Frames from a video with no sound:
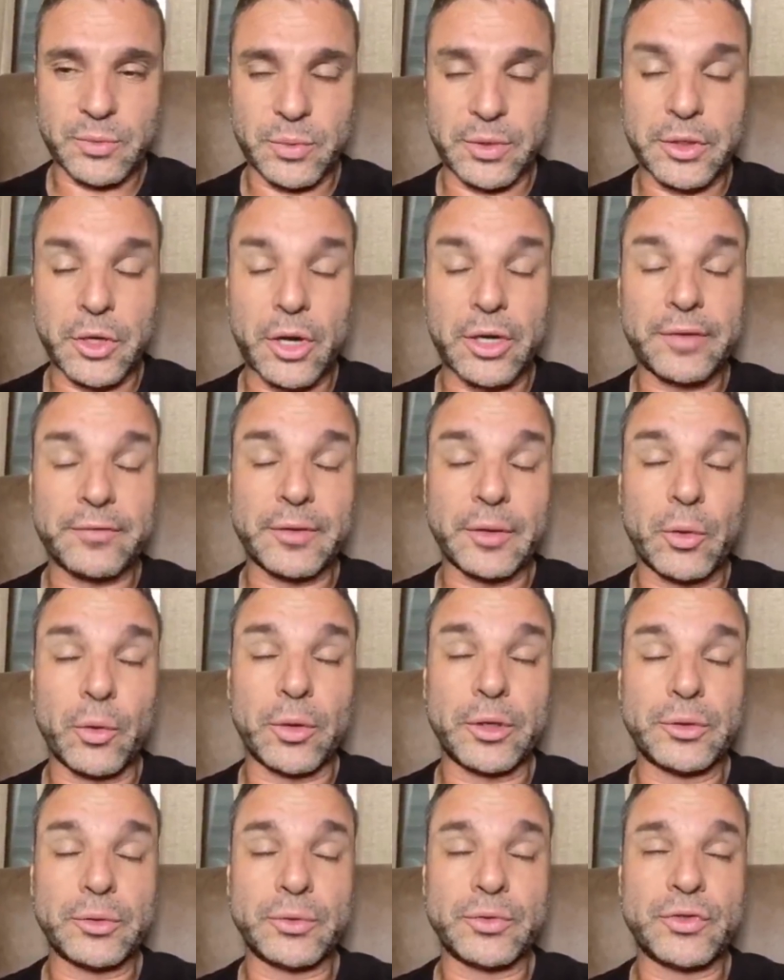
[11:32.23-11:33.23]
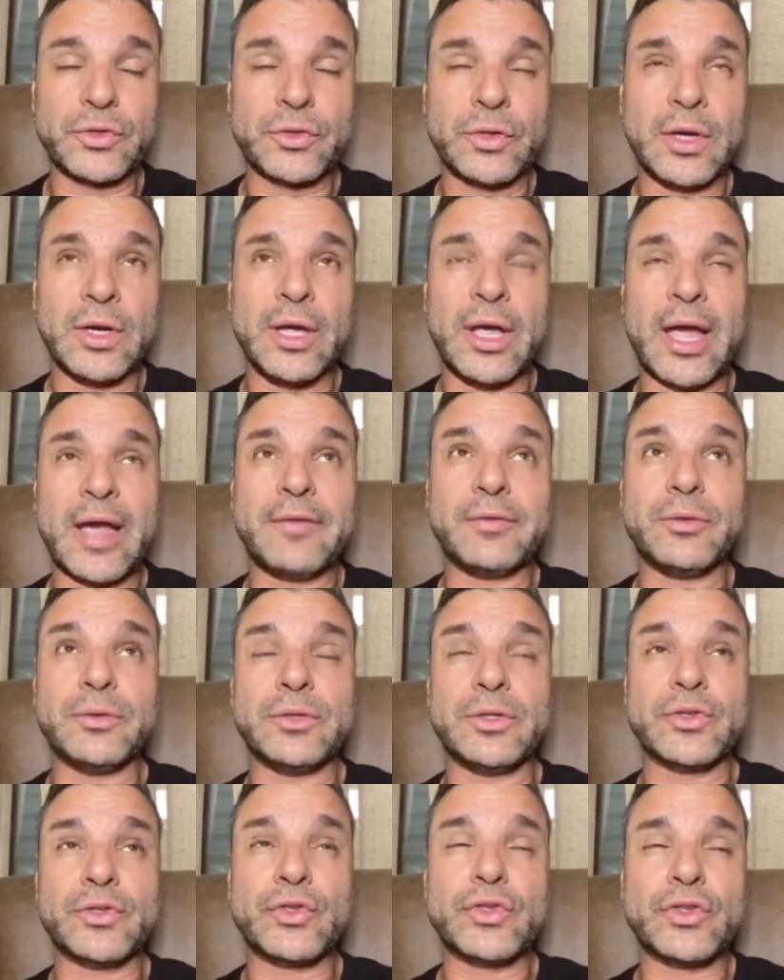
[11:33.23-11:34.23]
We're not even going to have to
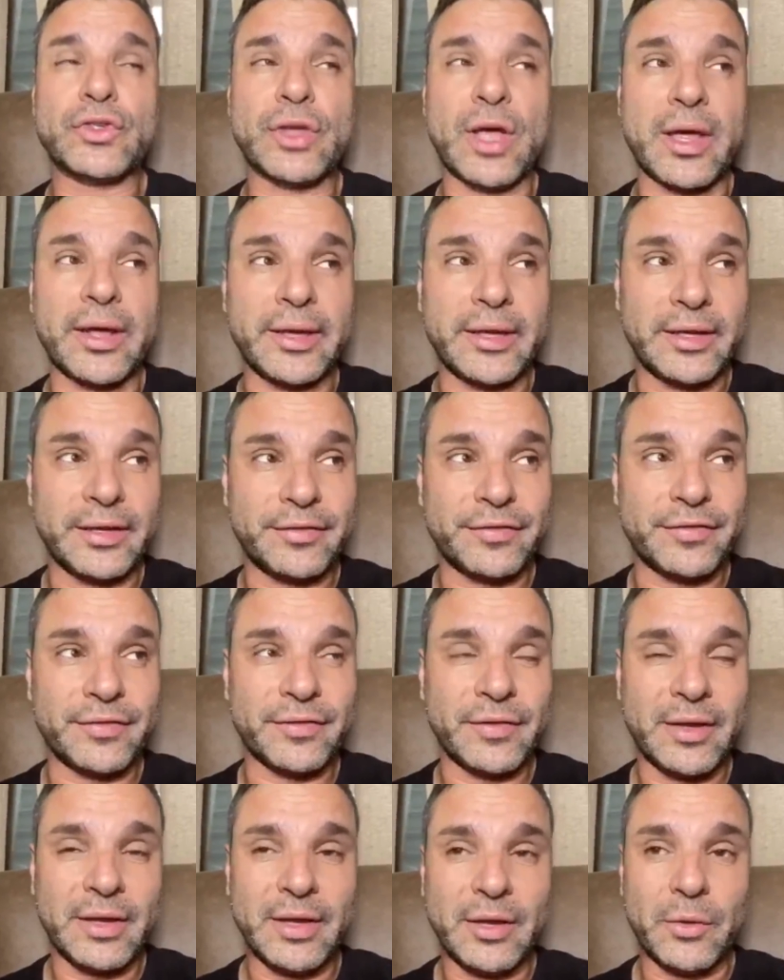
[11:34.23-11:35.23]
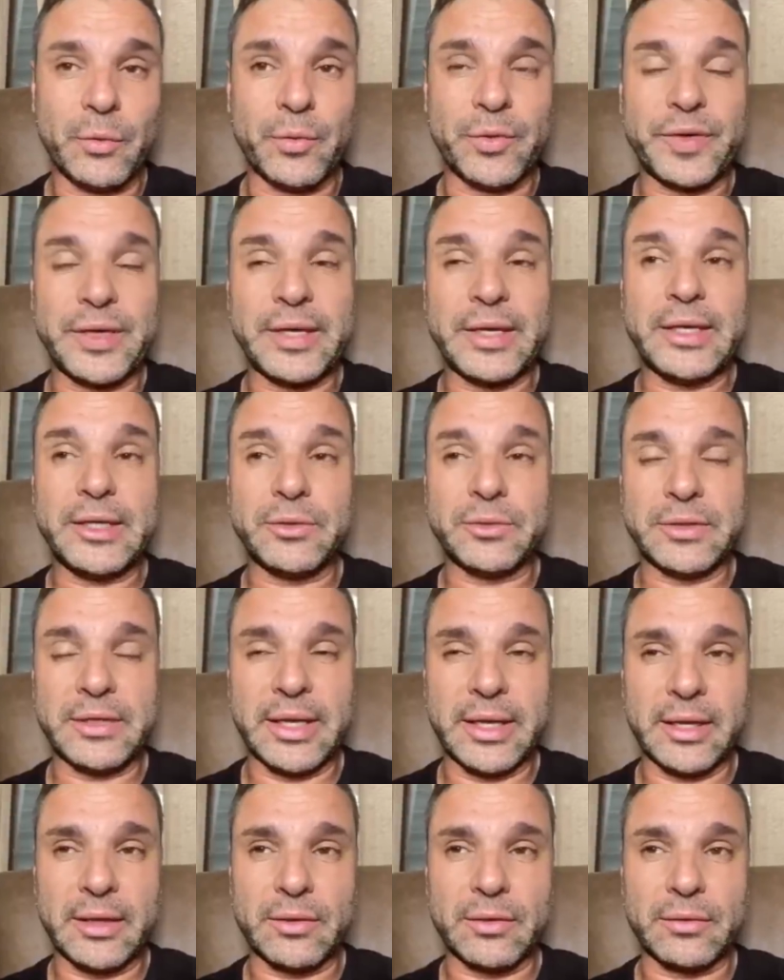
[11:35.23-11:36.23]
decide if we need to
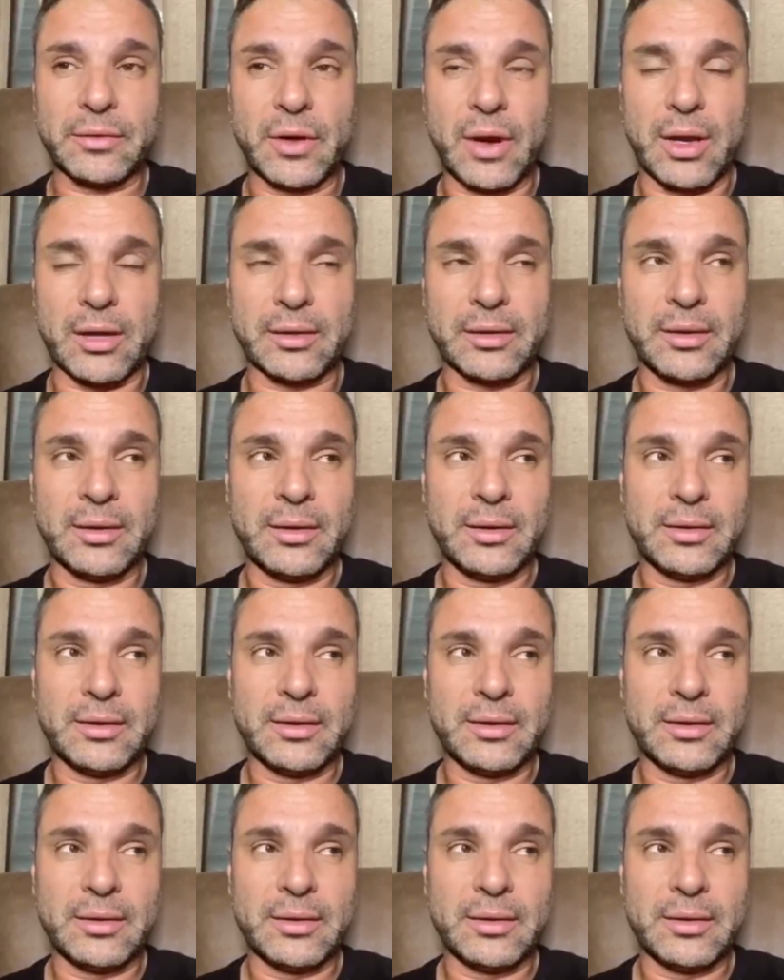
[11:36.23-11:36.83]
take it or not.